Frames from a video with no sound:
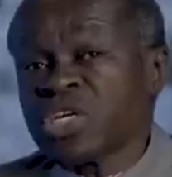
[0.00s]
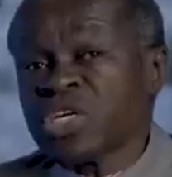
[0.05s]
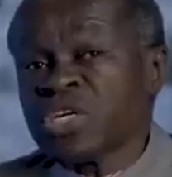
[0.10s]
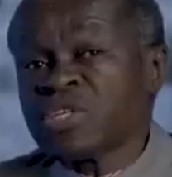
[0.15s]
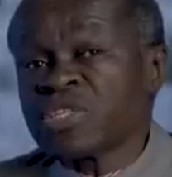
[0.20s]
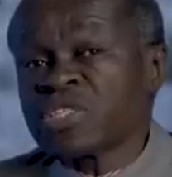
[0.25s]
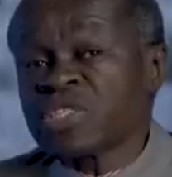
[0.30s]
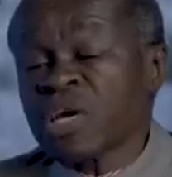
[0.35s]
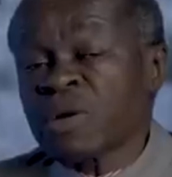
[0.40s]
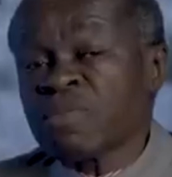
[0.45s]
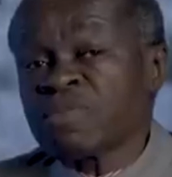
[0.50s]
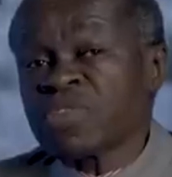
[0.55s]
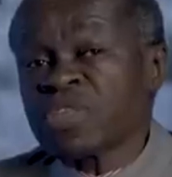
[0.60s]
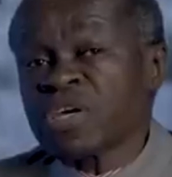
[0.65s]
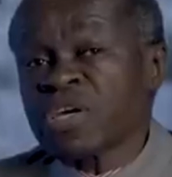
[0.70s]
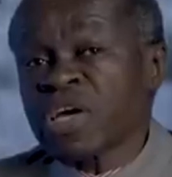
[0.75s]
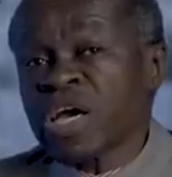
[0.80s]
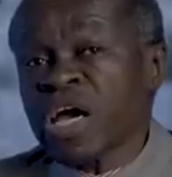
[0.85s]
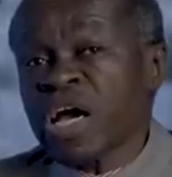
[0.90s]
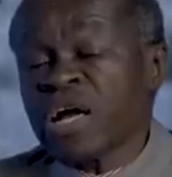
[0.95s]
did
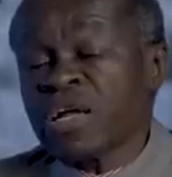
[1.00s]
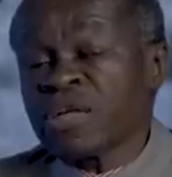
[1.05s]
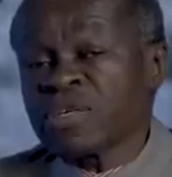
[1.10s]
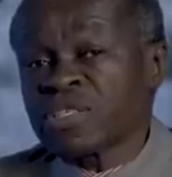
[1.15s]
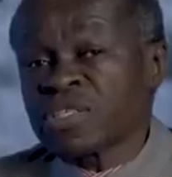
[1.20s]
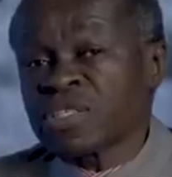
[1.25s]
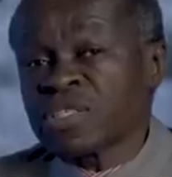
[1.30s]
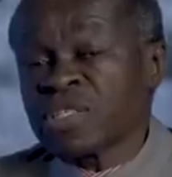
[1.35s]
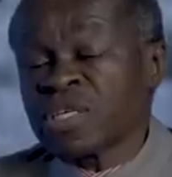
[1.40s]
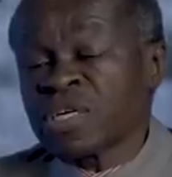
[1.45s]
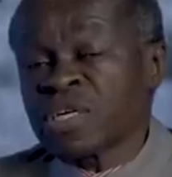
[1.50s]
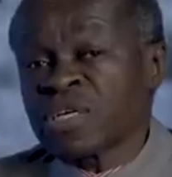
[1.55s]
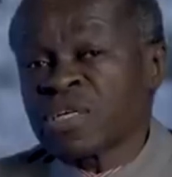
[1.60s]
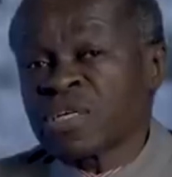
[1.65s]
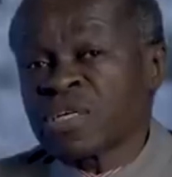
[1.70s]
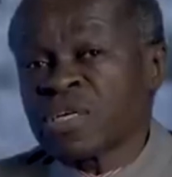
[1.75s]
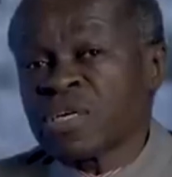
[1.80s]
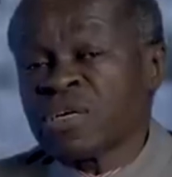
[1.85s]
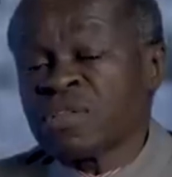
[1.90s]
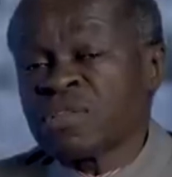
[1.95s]
something else
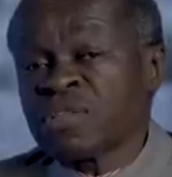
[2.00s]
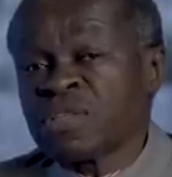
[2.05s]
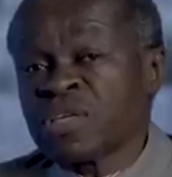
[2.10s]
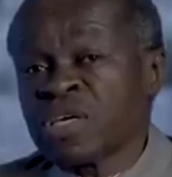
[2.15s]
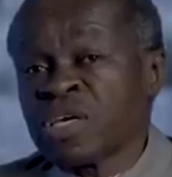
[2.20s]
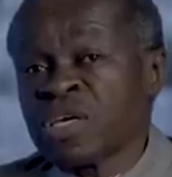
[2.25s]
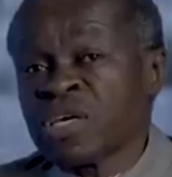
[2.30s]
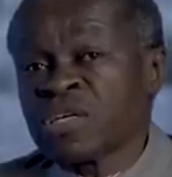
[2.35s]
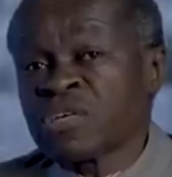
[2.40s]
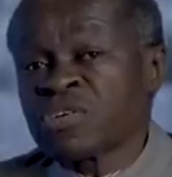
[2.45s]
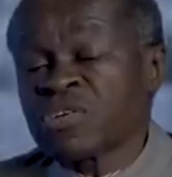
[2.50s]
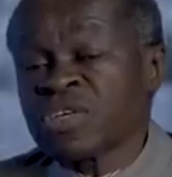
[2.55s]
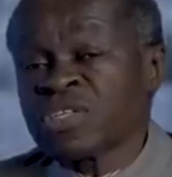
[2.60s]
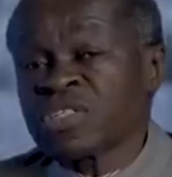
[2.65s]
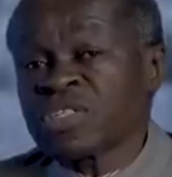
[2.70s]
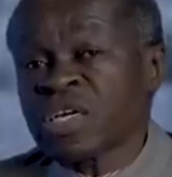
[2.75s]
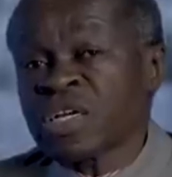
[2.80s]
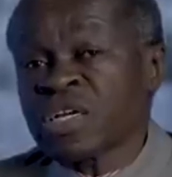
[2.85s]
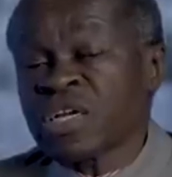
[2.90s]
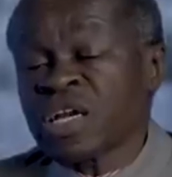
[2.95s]
that the
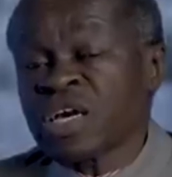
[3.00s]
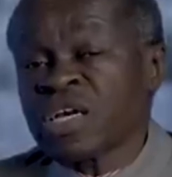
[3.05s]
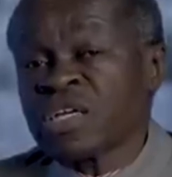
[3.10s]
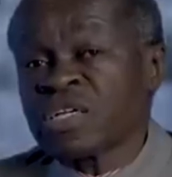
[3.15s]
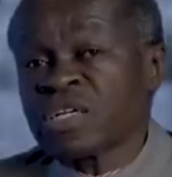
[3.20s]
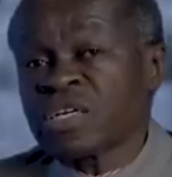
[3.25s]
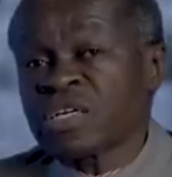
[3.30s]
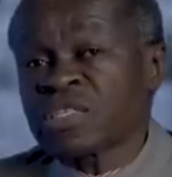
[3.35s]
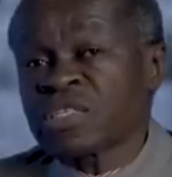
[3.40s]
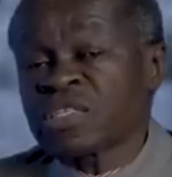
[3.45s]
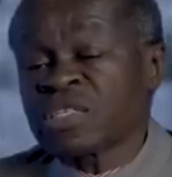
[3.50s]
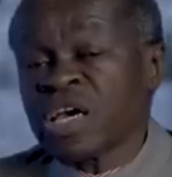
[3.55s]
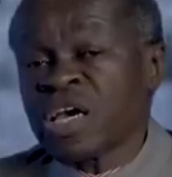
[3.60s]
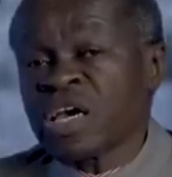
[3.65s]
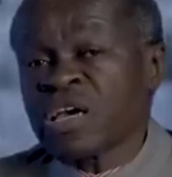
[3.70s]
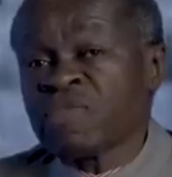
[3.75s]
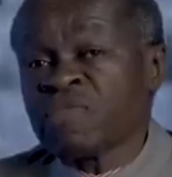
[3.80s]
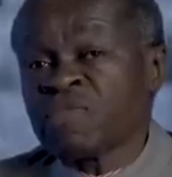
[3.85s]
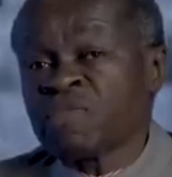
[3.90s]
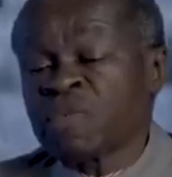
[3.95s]
transatlantic
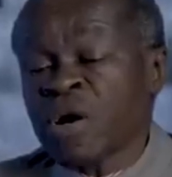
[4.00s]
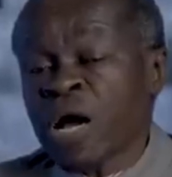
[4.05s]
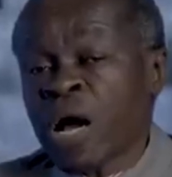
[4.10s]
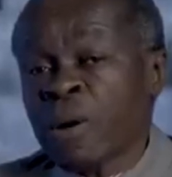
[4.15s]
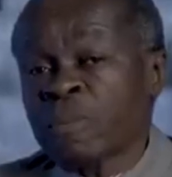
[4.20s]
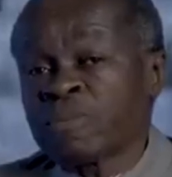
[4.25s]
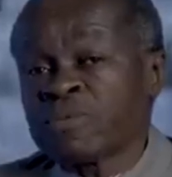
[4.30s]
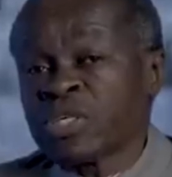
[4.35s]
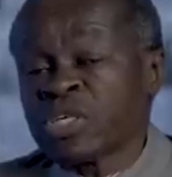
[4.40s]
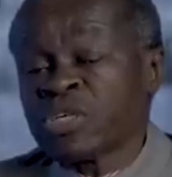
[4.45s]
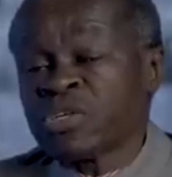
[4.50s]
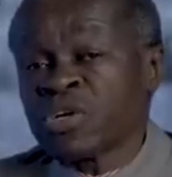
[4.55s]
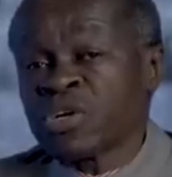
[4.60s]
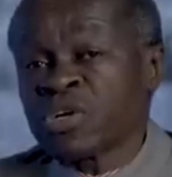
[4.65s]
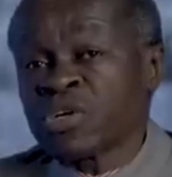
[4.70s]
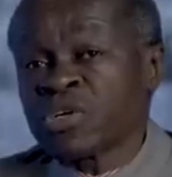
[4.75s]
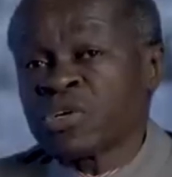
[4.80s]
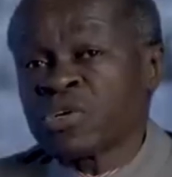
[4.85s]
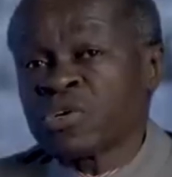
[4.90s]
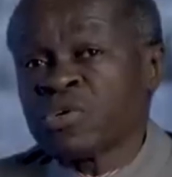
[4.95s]
slave perhaps did
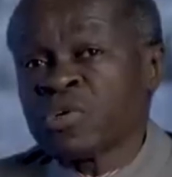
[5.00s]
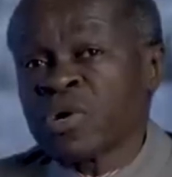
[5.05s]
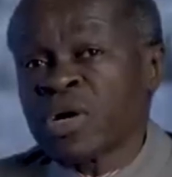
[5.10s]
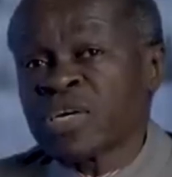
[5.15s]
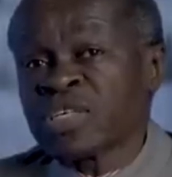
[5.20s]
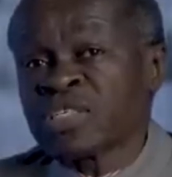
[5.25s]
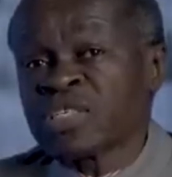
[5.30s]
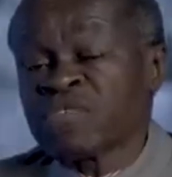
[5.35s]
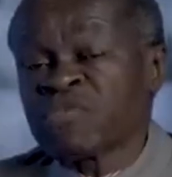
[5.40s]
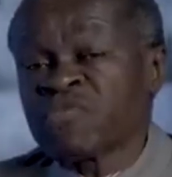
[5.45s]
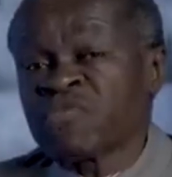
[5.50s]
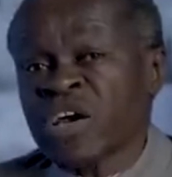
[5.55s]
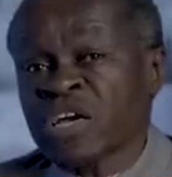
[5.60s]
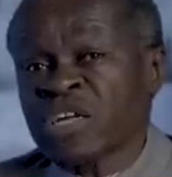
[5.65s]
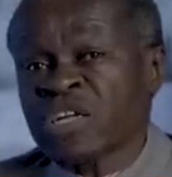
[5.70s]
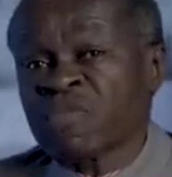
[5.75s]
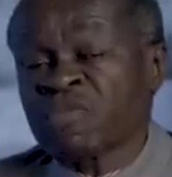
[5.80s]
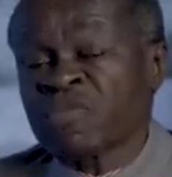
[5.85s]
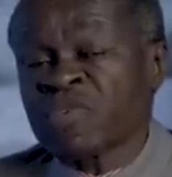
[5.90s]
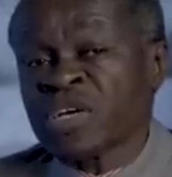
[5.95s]
not do as
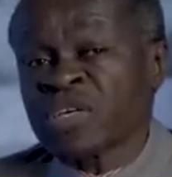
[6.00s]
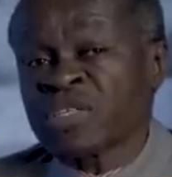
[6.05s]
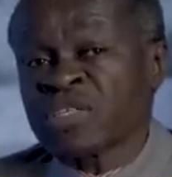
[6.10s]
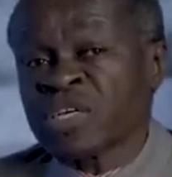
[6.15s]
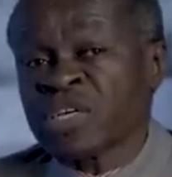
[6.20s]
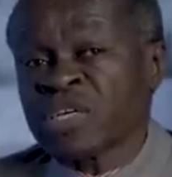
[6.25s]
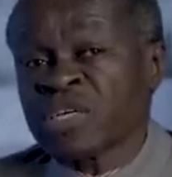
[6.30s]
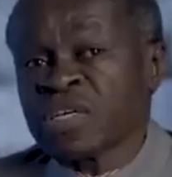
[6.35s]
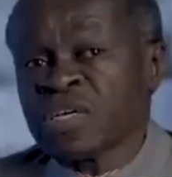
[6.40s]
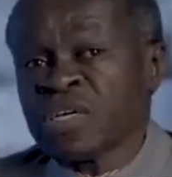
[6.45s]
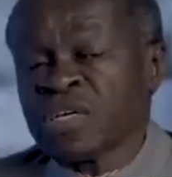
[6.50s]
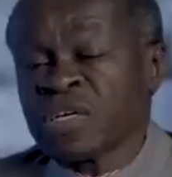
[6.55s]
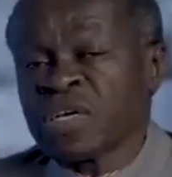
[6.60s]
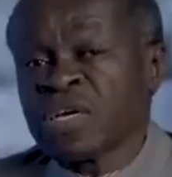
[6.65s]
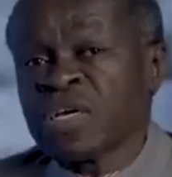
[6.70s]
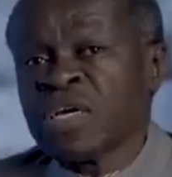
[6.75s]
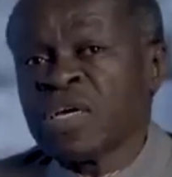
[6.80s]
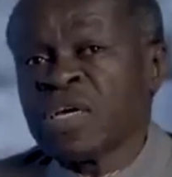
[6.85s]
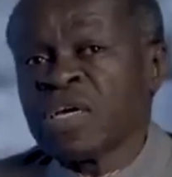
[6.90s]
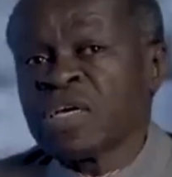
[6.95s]
effectively as they did,
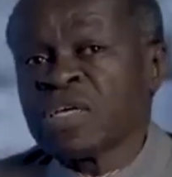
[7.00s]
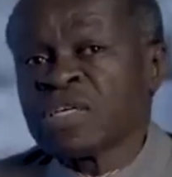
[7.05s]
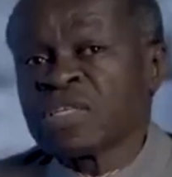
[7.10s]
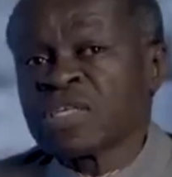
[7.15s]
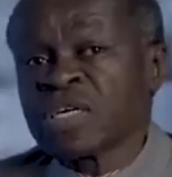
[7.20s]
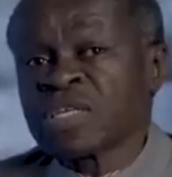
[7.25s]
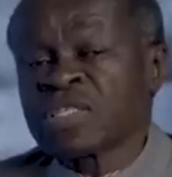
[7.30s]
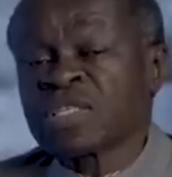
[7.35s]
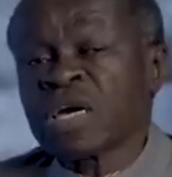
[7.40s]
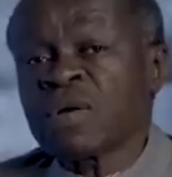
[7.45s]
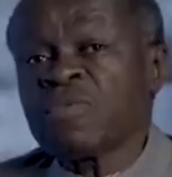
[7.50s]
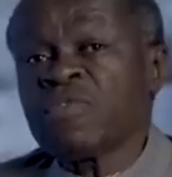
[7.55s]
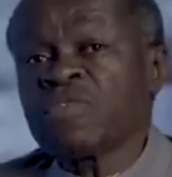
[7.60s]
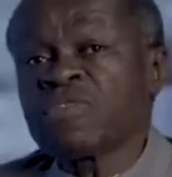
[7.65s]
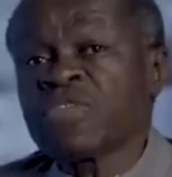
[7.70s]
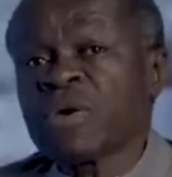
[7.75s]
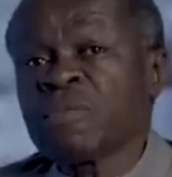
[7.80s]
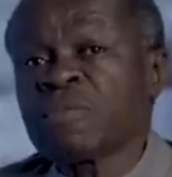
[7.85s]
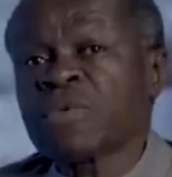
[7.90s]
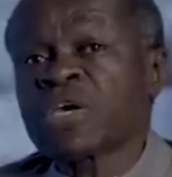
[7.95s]
is that some
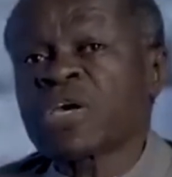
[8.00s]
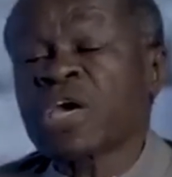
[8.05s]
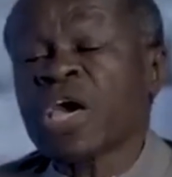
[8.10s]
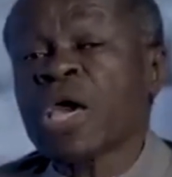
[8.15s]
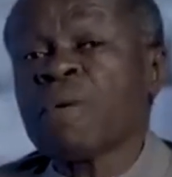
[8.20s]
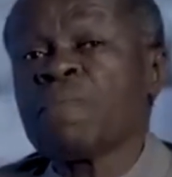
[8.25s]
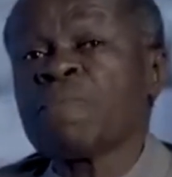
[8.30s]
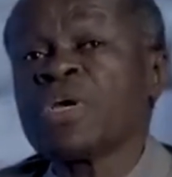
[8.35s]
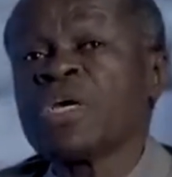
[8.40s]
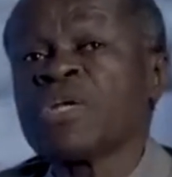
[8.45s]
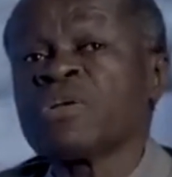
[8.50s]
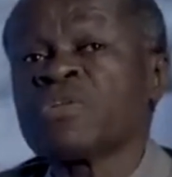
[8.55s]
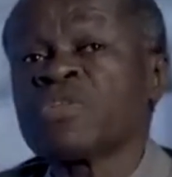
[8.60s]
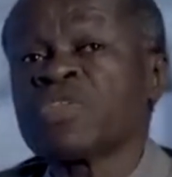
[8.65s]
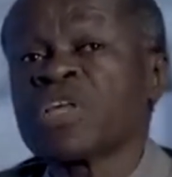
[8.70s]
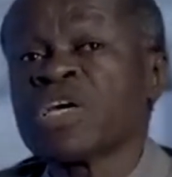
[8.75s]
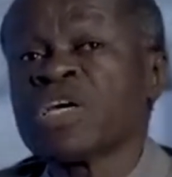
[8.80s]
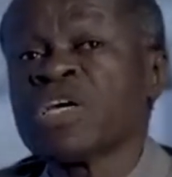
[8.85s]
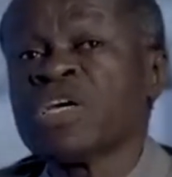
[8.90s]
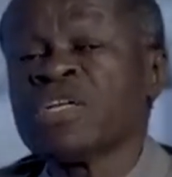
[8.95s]
of them came into
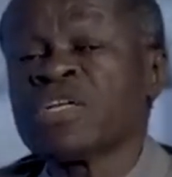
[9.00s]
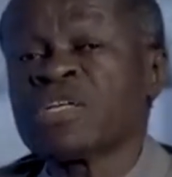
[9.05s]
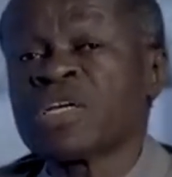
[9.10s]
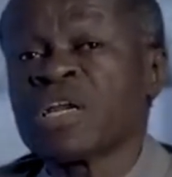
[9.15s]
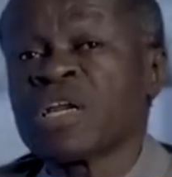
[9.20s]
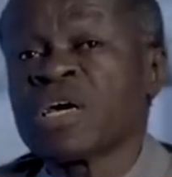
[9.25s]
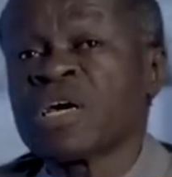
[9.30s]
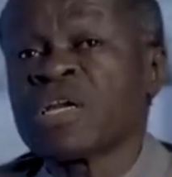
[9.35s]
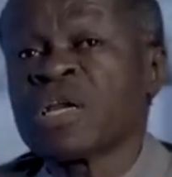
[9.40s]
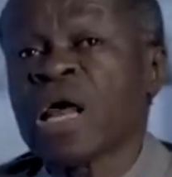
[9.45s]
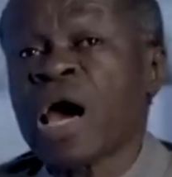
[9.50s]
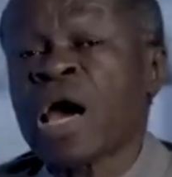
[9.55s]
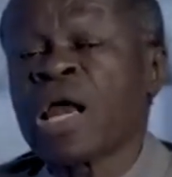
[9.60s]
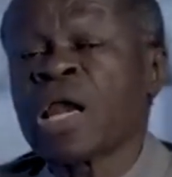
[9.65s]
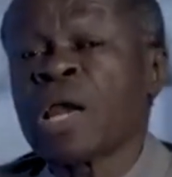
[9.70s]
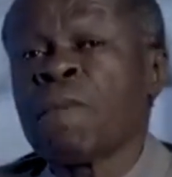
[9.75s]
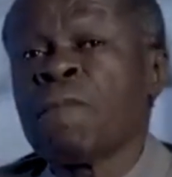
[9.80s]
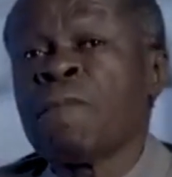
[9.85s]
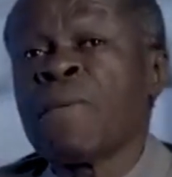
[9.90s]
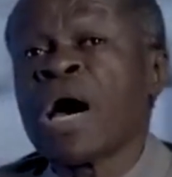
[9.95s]
the hinterland
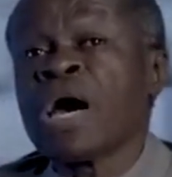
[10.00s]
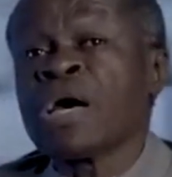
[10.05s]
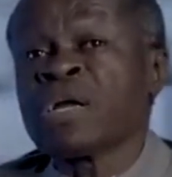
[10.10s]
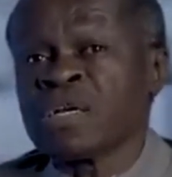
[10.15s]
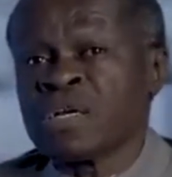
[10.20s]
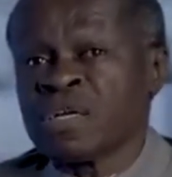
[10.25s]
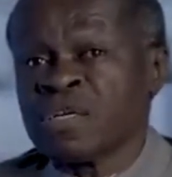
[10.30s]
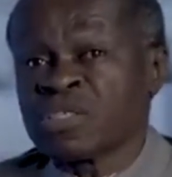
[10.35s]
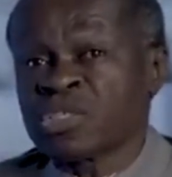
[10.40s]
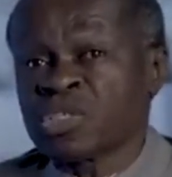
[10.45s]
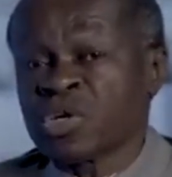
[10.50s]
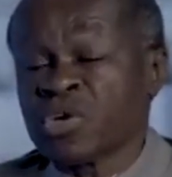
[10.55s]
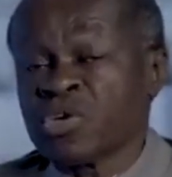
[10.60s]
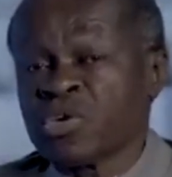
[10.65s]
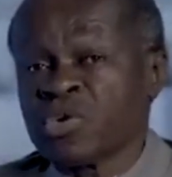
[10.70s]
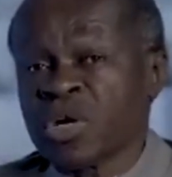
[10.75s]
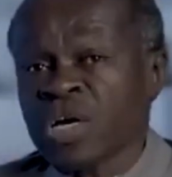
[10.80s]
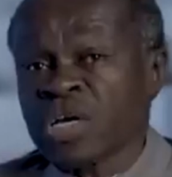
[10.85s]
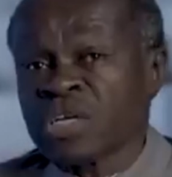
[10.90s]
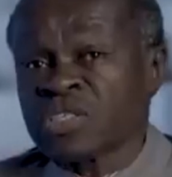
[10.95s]
and married. So
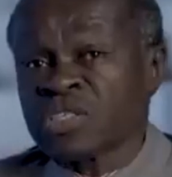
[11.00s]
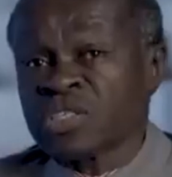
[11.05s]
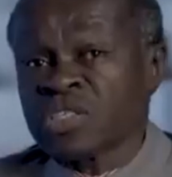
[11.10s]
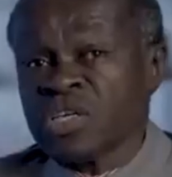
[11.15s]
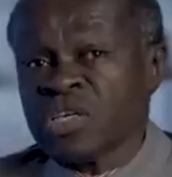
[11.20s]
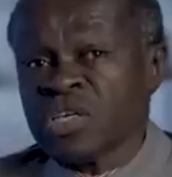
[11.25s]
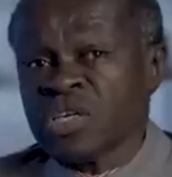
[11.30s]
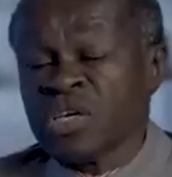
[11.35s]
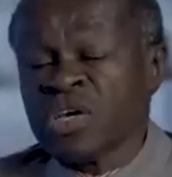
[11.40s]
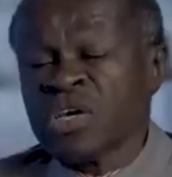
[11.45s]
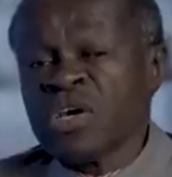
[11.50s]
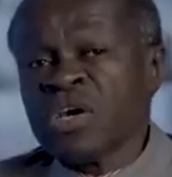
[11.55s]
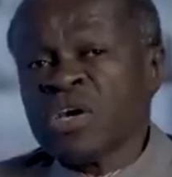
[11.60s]
you can see